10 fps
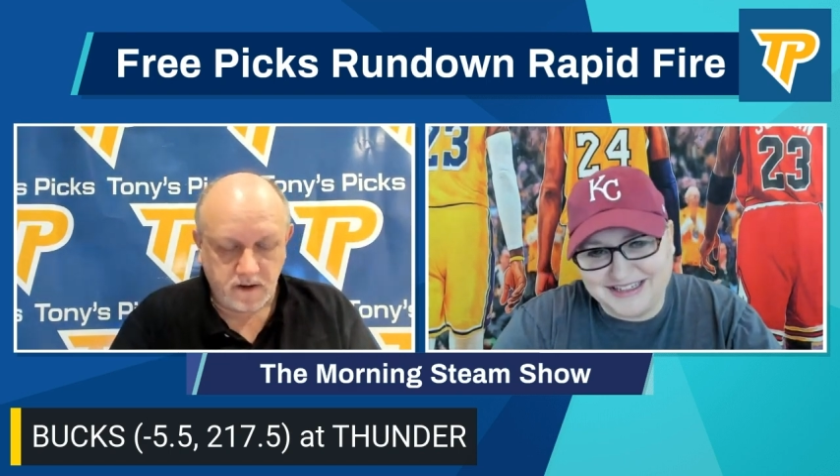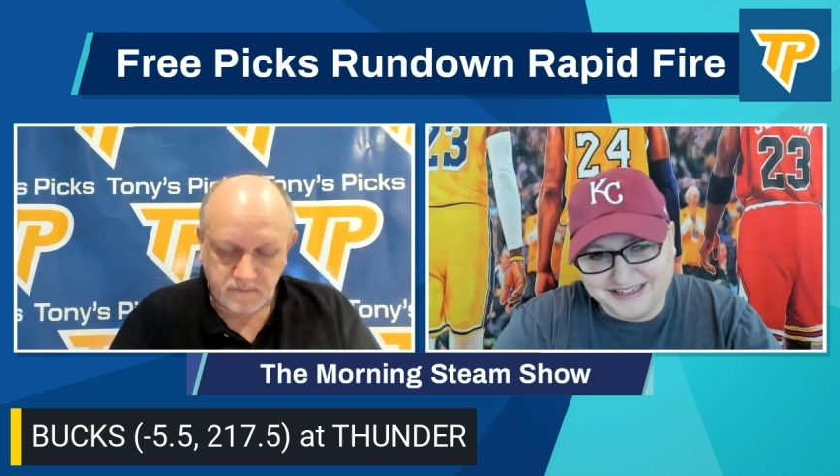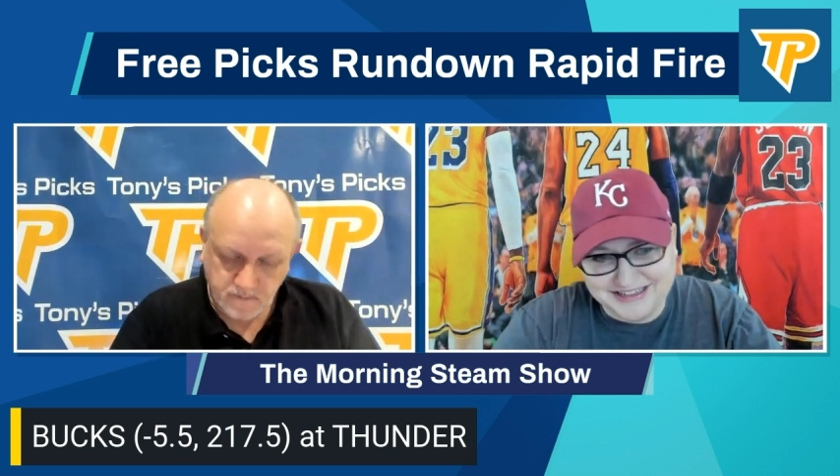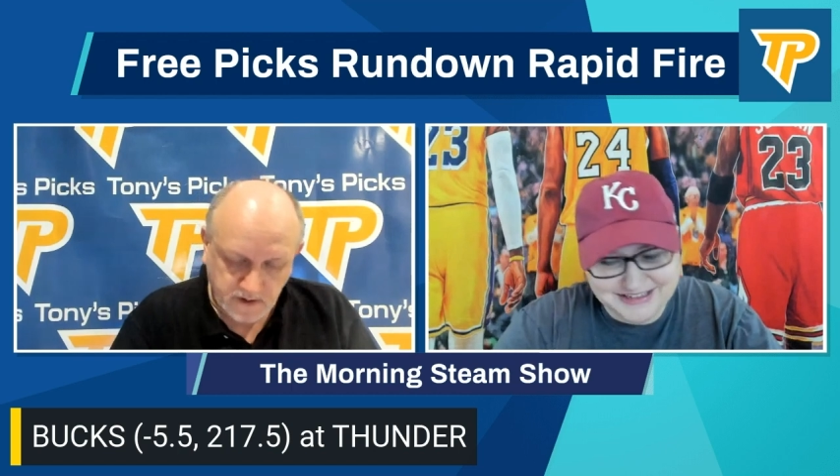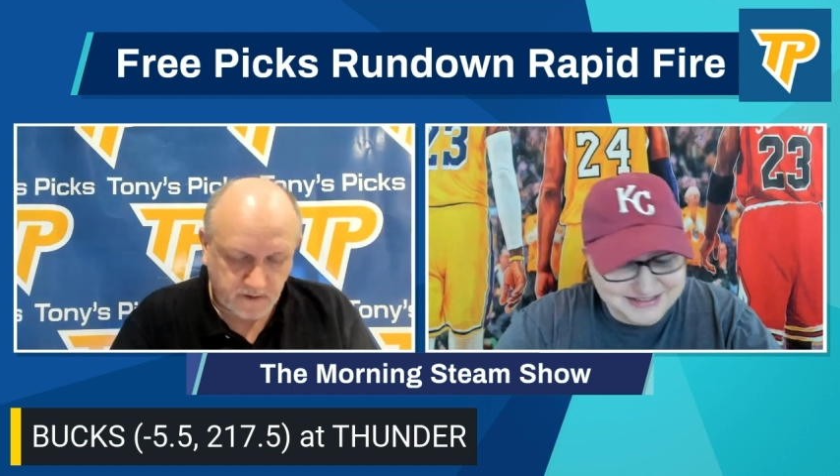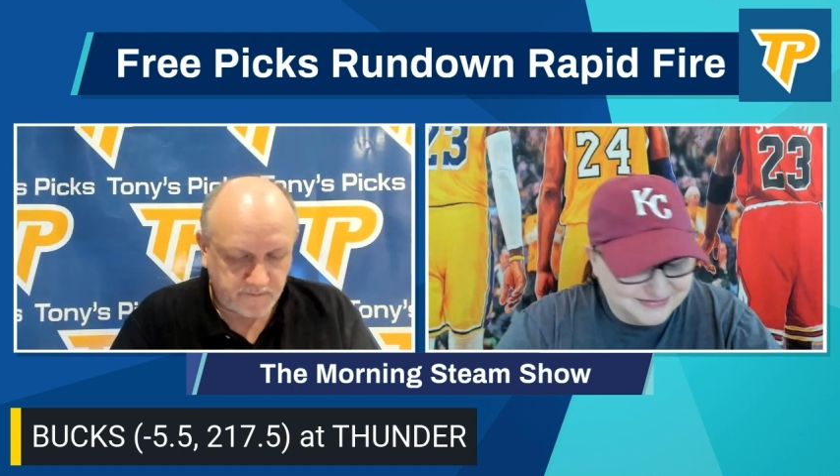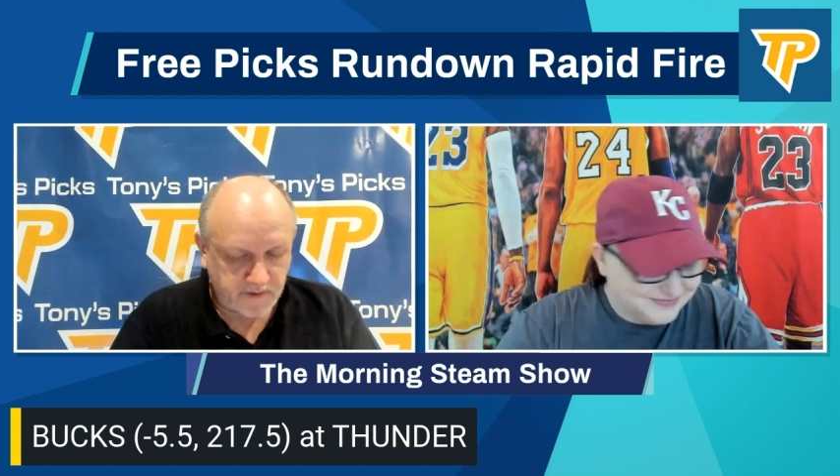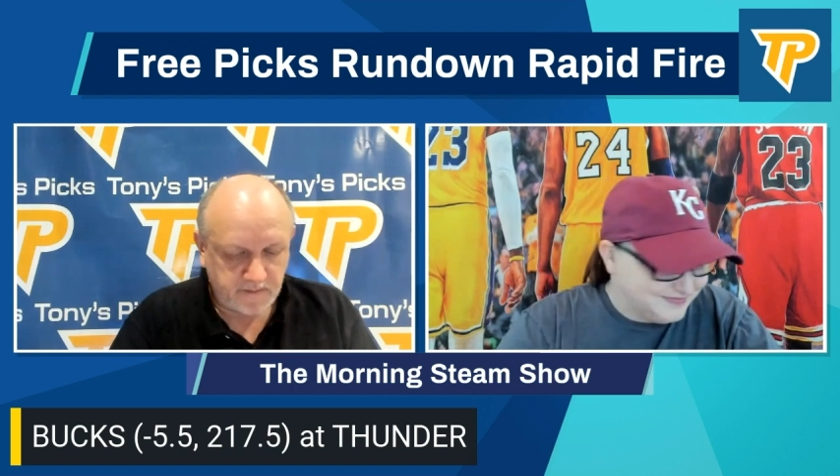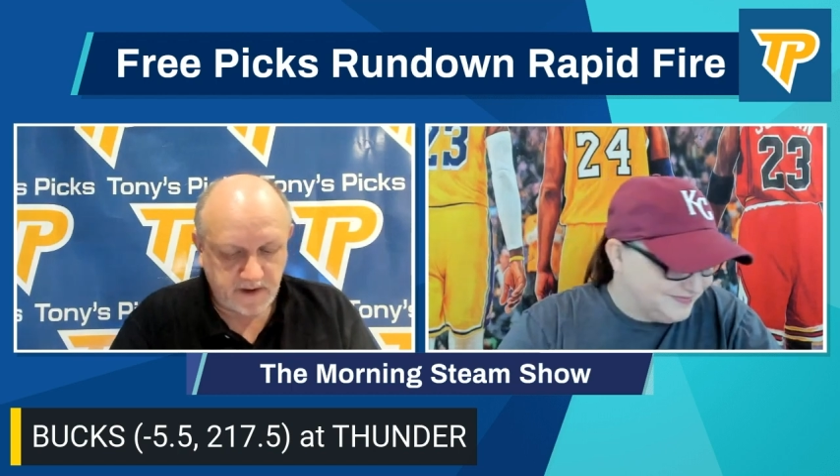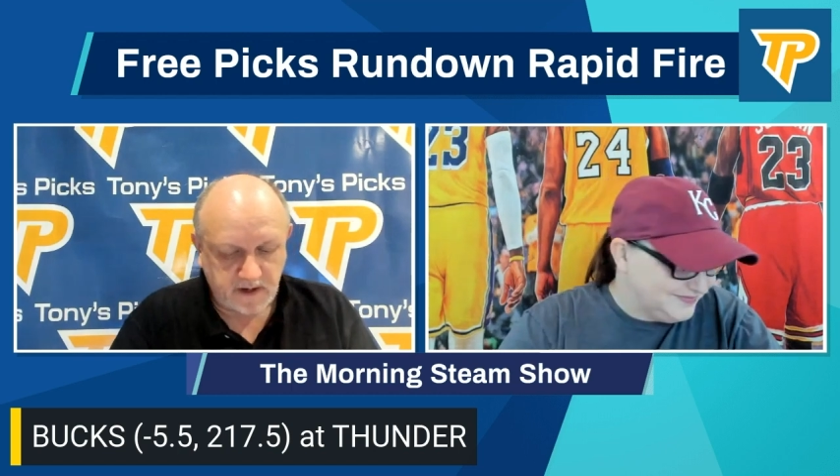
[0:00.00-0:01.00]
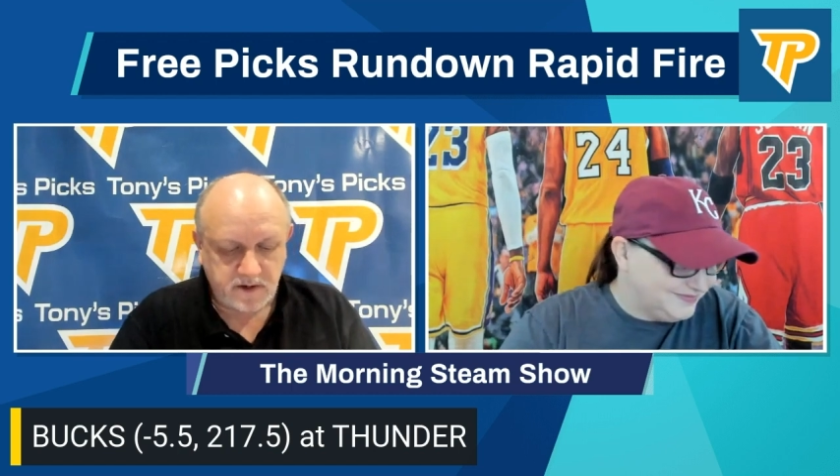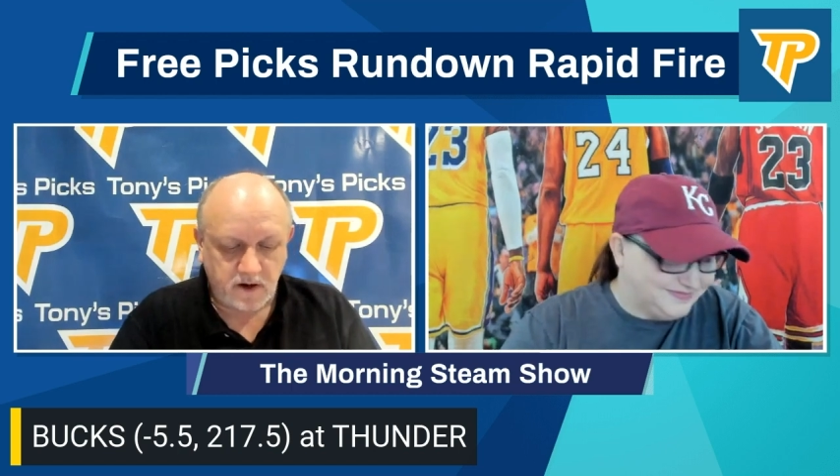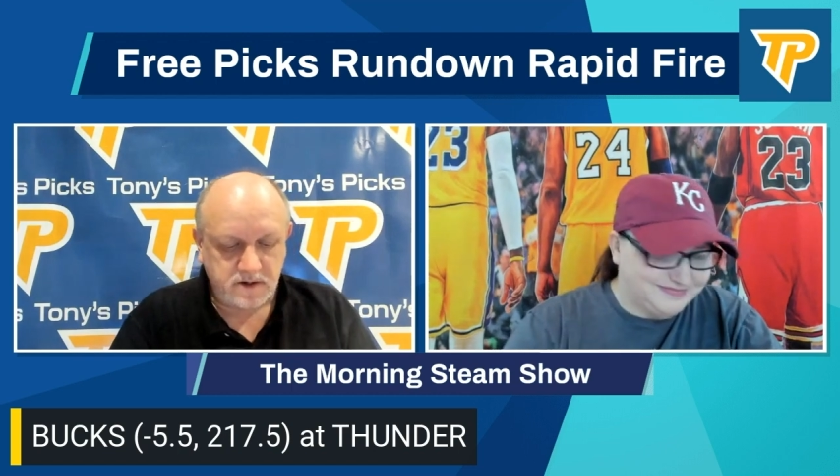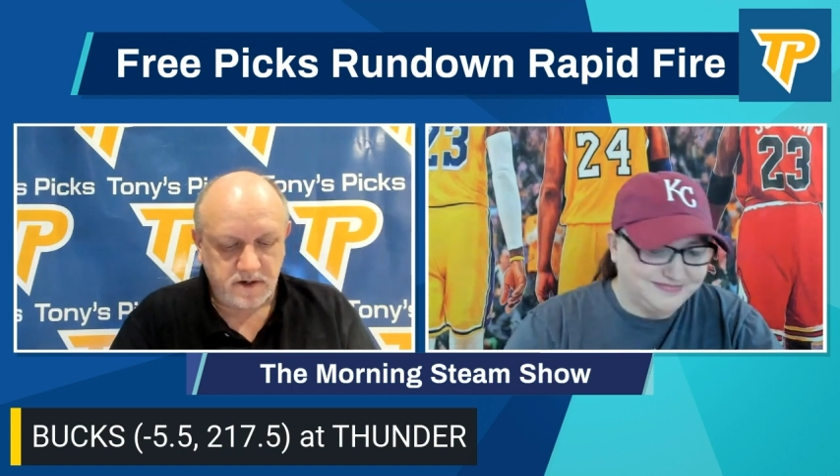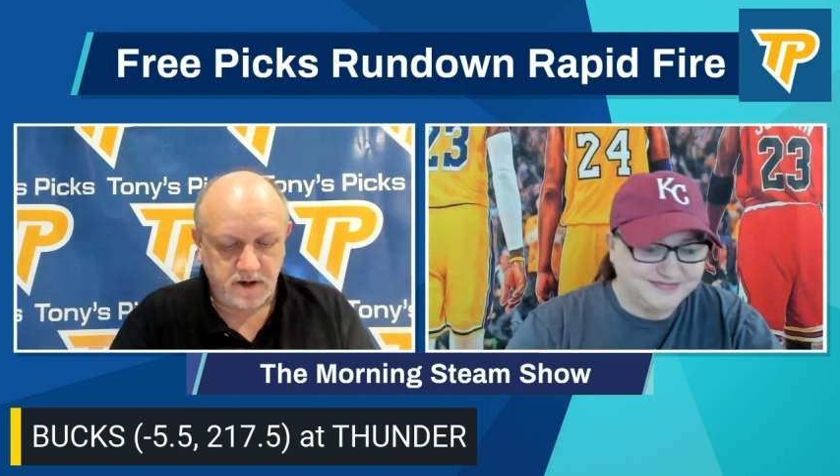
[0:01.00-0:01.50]
well, I mean, I
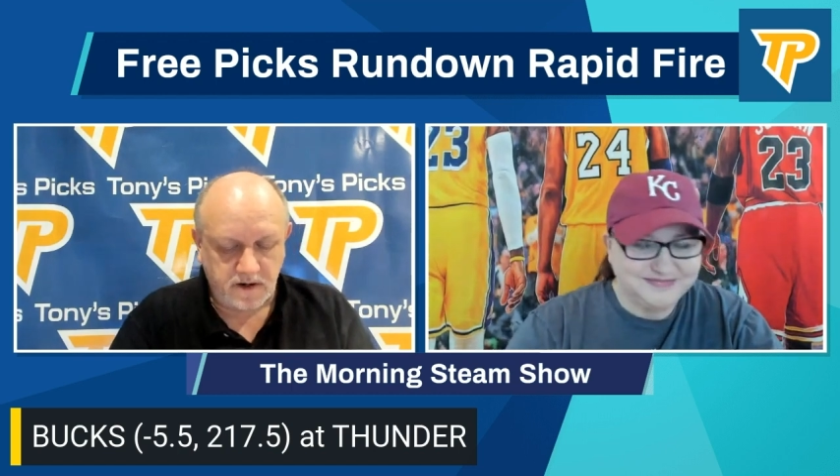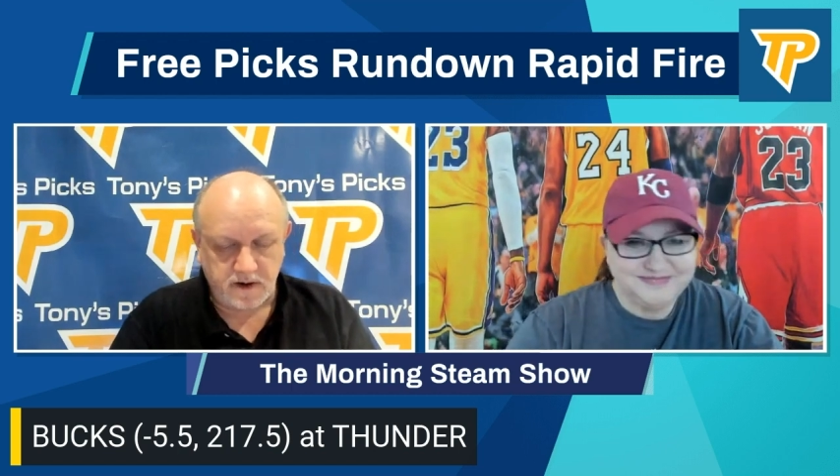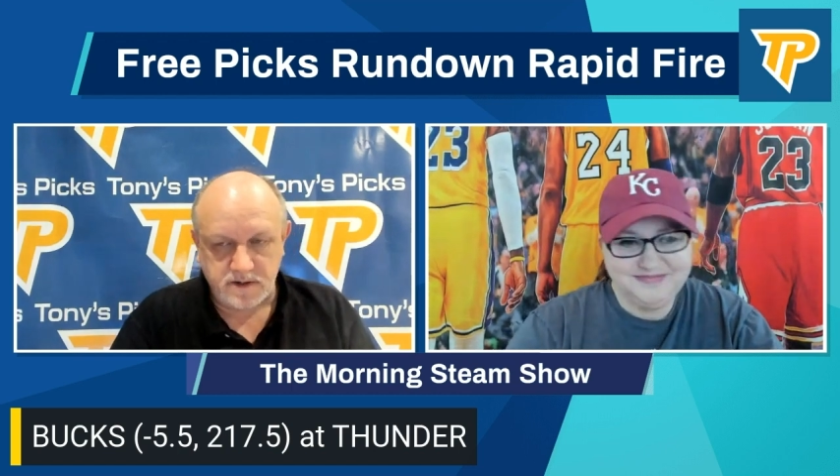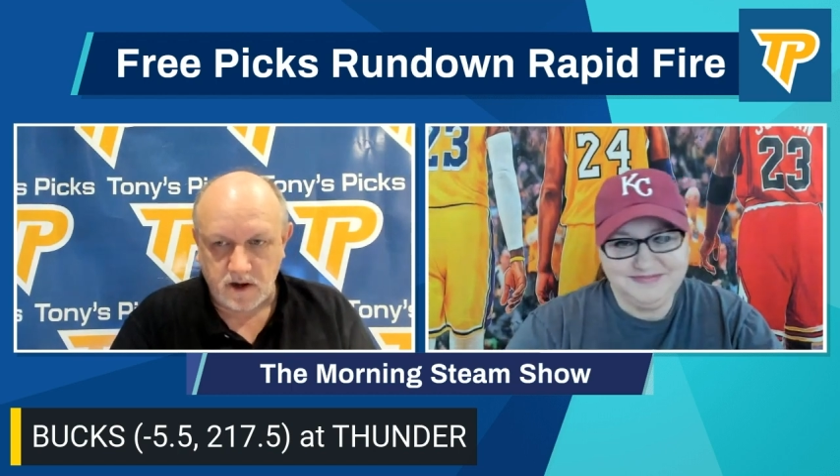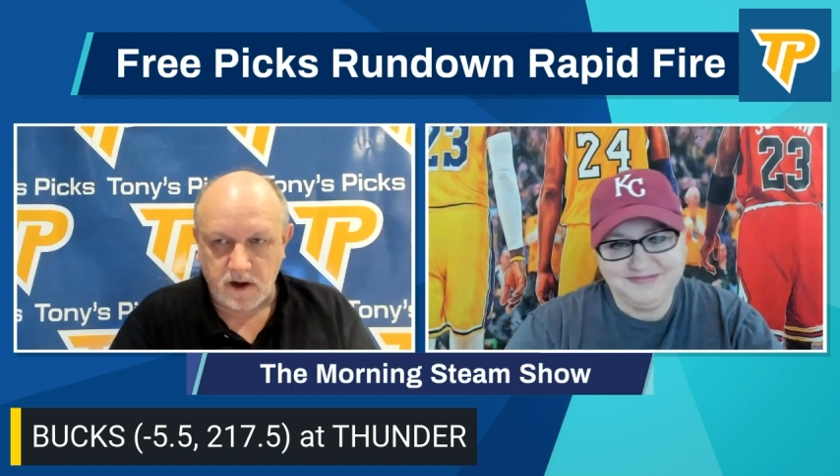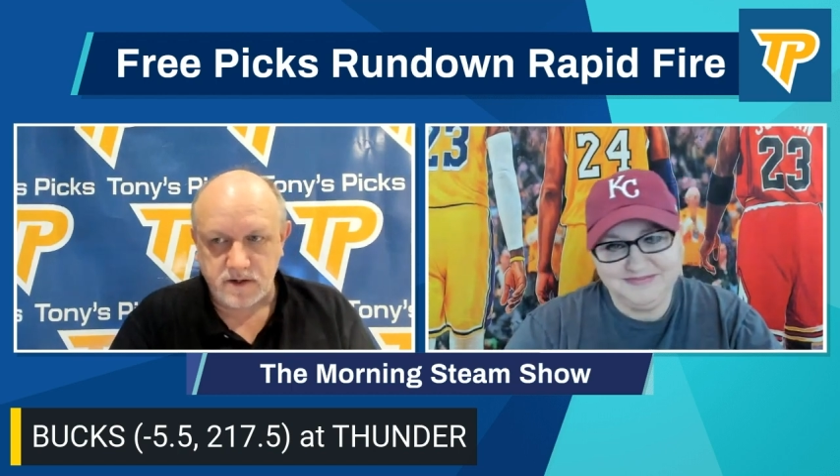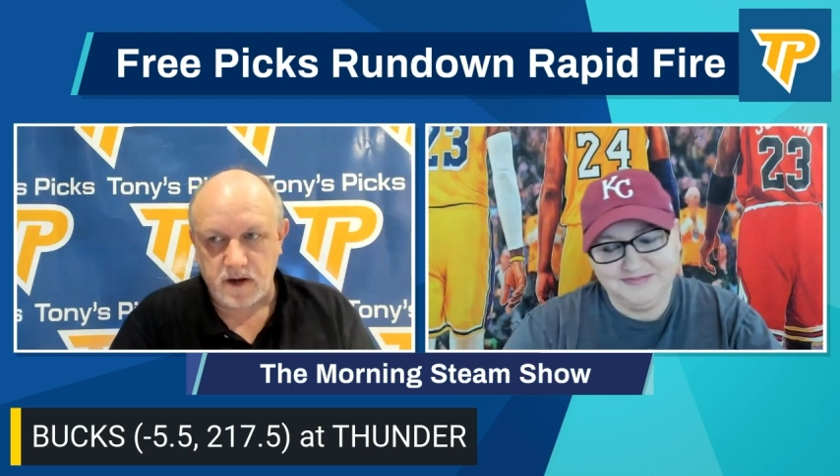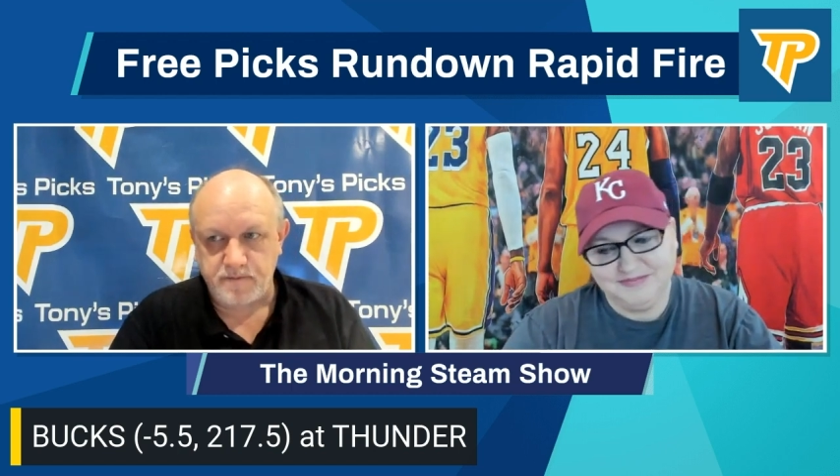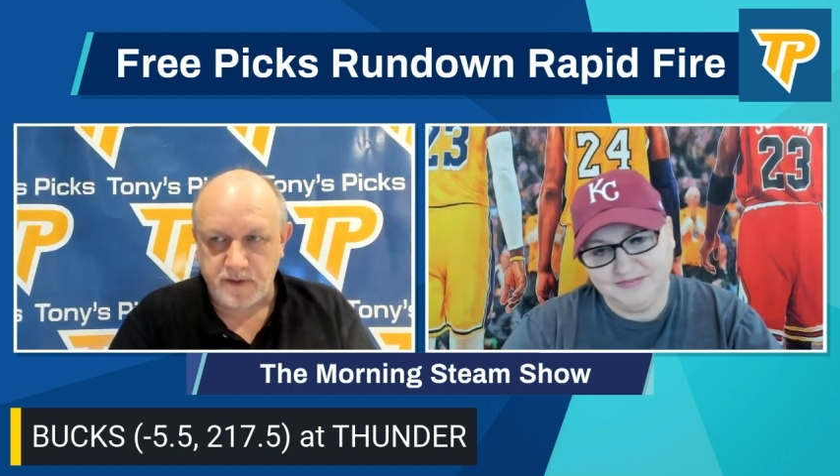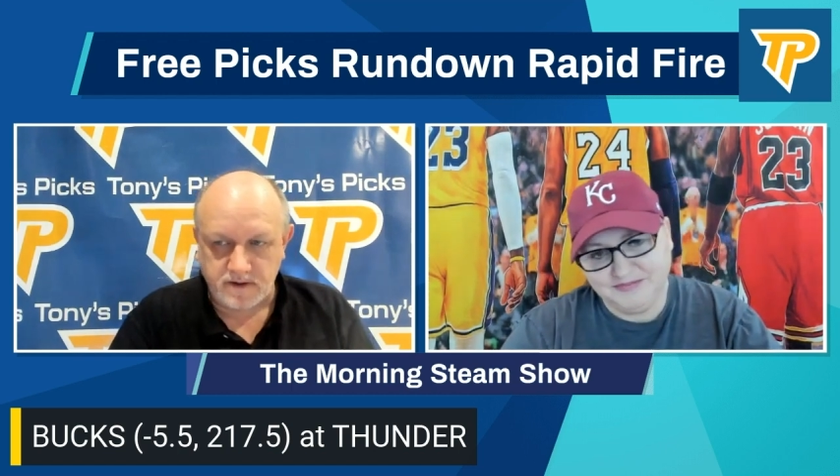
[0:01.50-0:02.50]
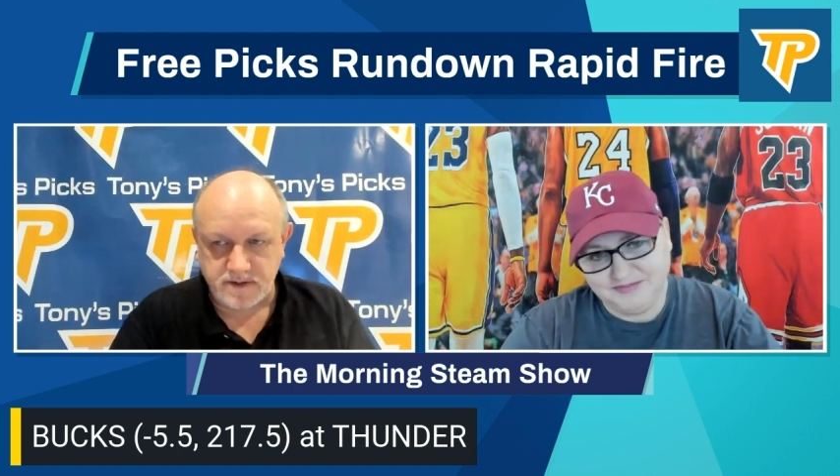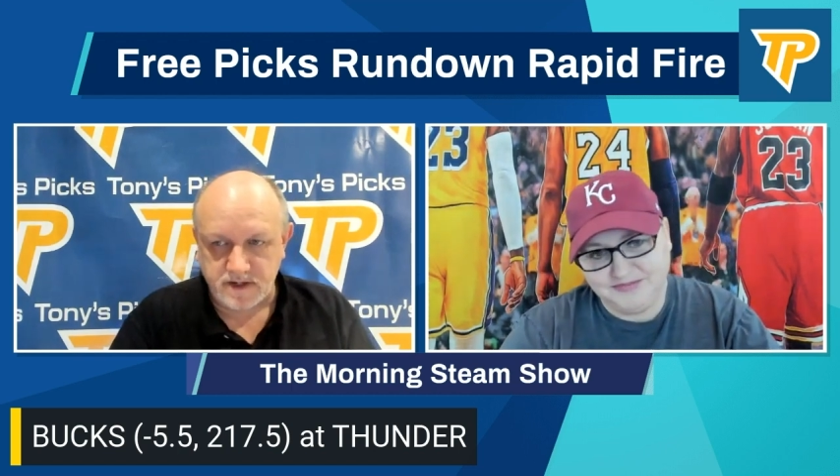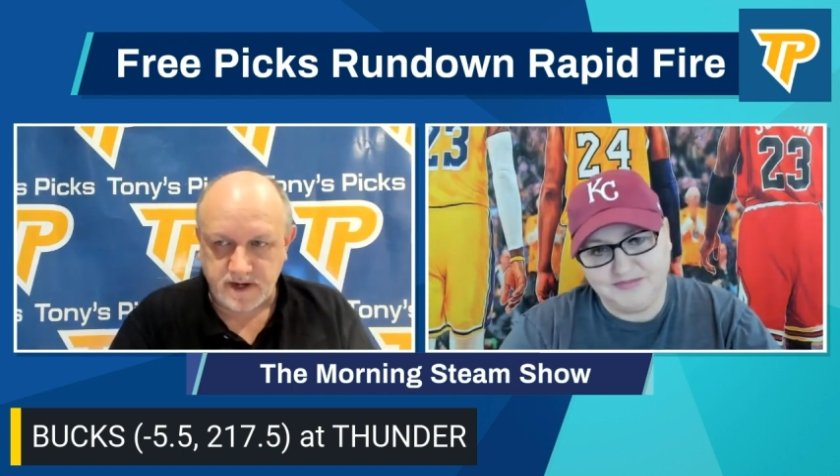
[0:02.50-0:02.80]
talked to and I talked up that I was going to